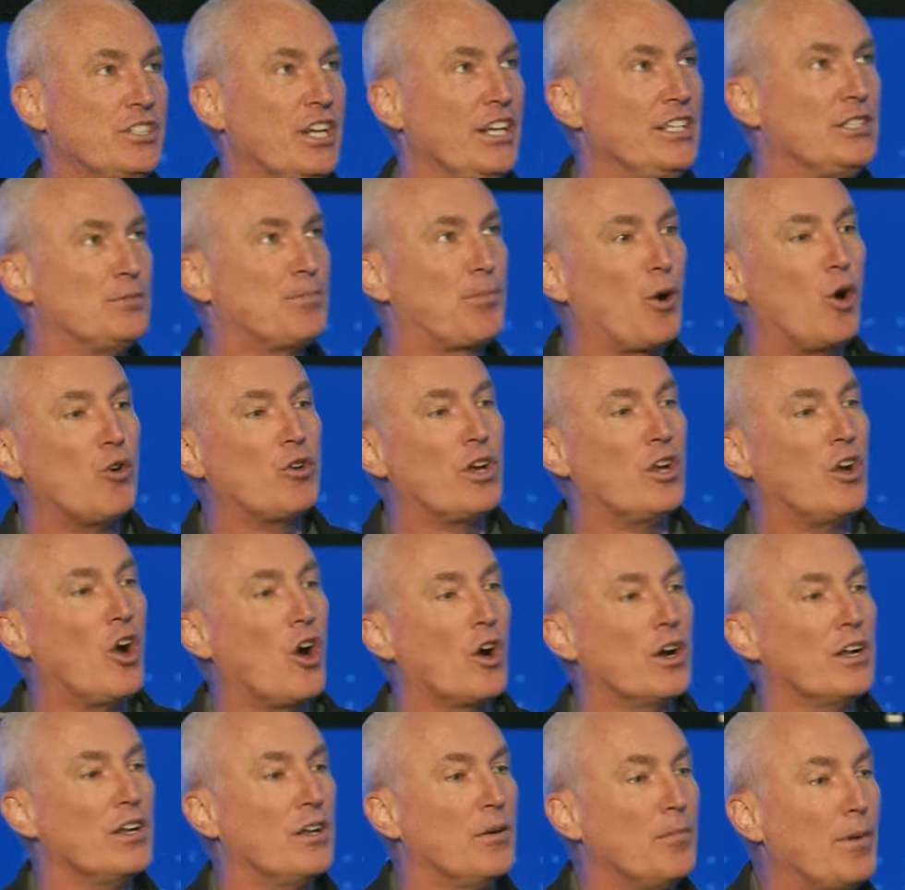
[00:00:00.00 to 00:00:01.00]
and he's
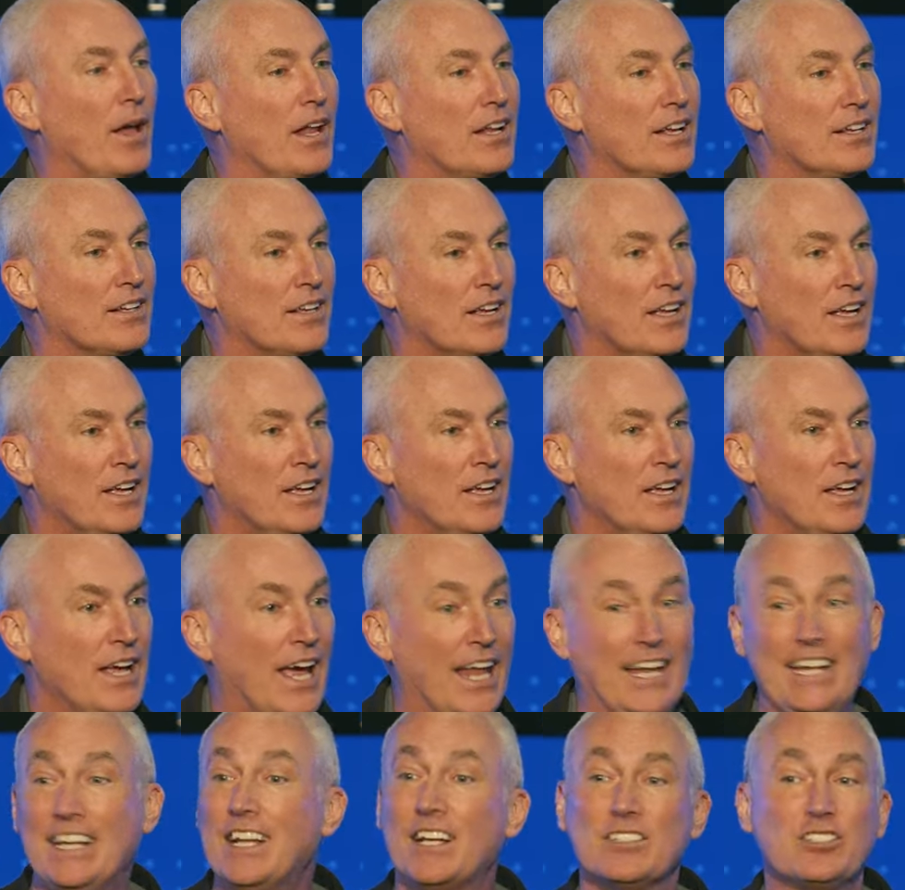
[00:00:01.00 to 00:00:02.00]
brokenhearted about it.
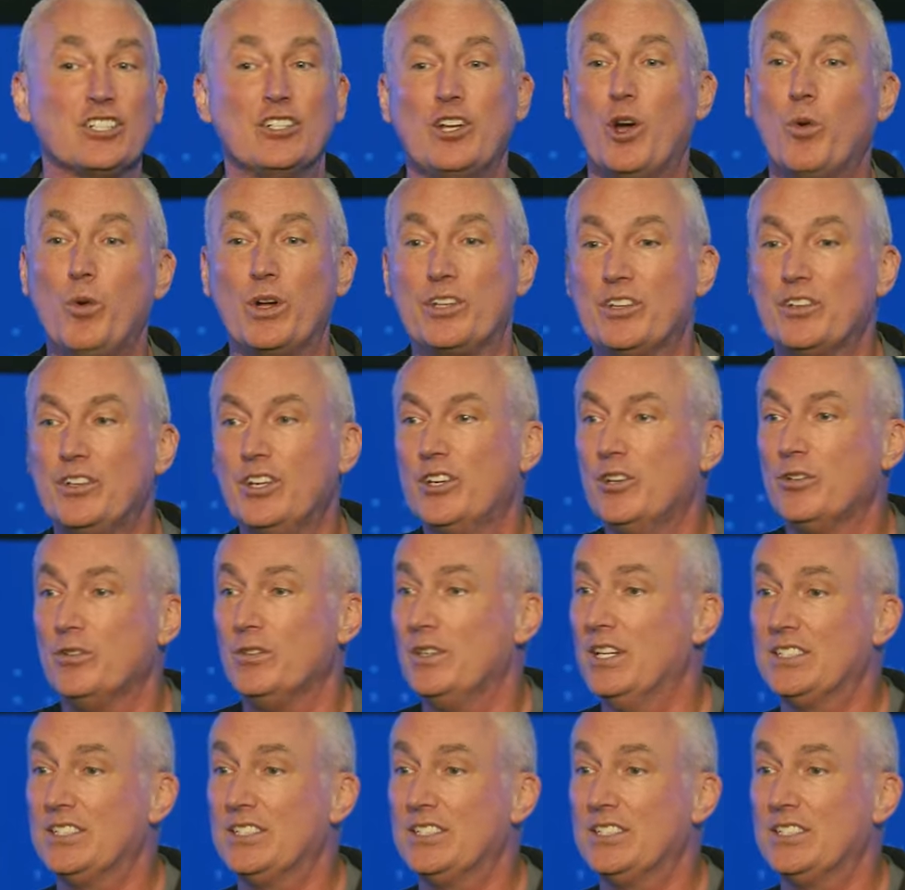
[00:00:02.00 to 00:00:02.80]
And he doesn't know what to do.